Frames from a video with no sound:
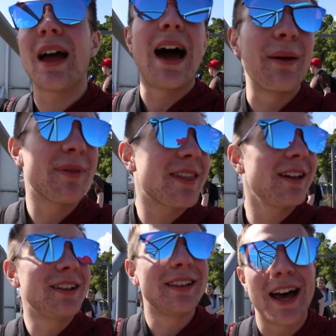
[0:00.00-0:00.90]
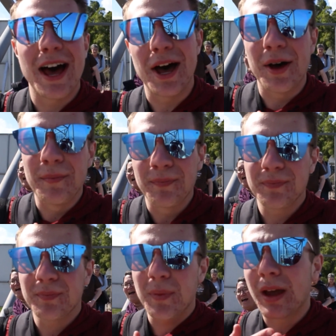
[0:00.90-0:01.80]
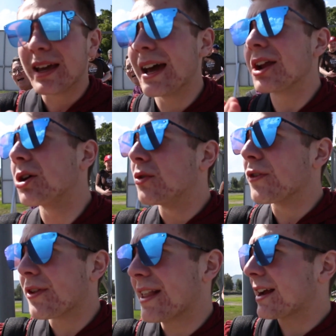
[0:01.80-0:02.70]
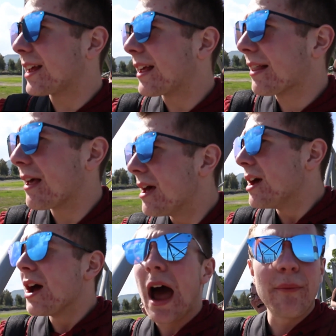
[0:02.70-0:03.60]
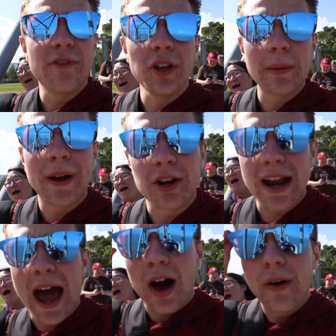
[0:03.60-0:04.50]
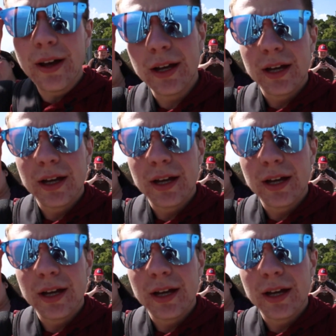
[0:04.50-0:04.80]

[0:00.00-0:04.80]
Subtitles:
I'm still, getting over sickness. I'm feeling better now.